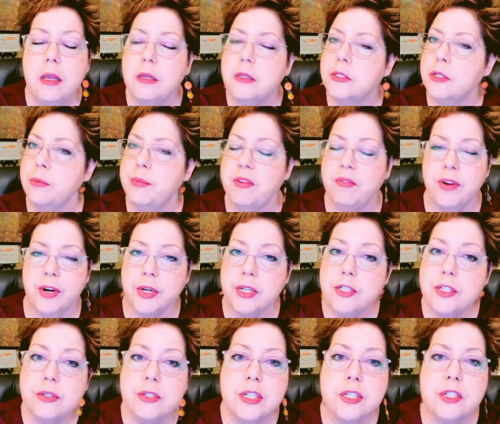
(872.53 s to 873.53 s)
So be very
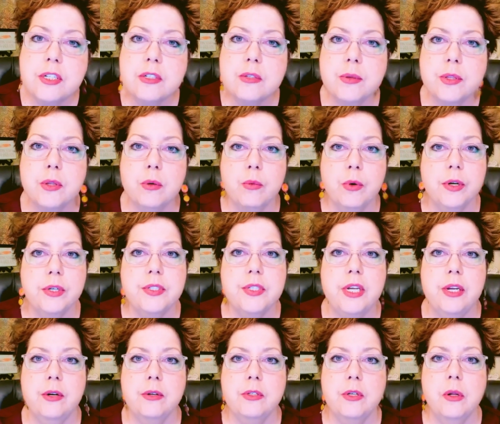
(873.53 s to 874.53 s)
judicious with the words
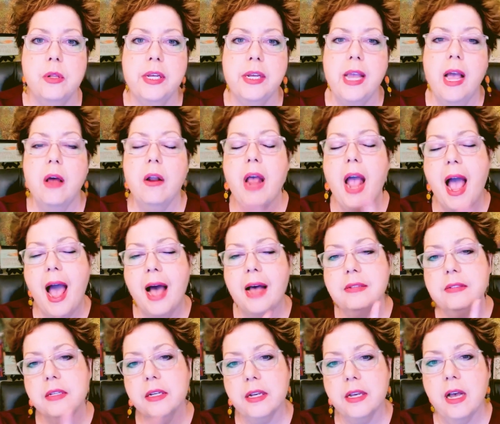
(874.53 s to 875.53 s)
that you're doling out
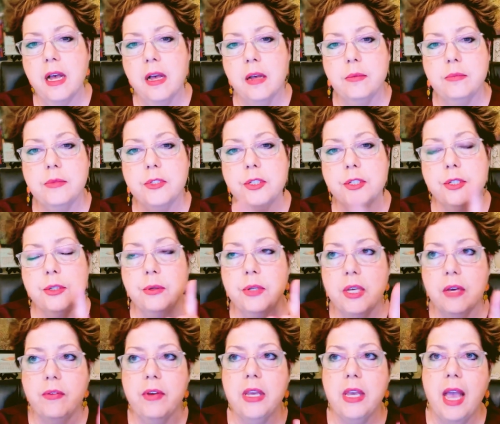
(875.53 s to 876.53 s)
as it comes to
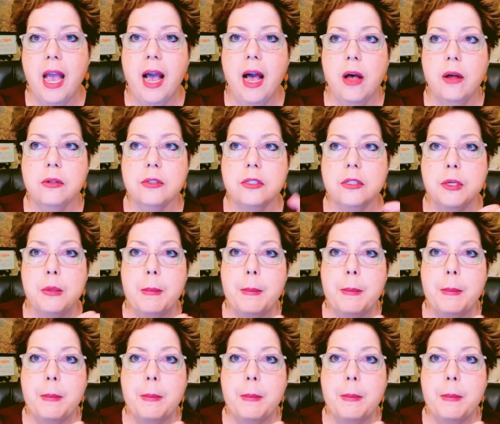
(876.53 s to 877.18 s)
giving out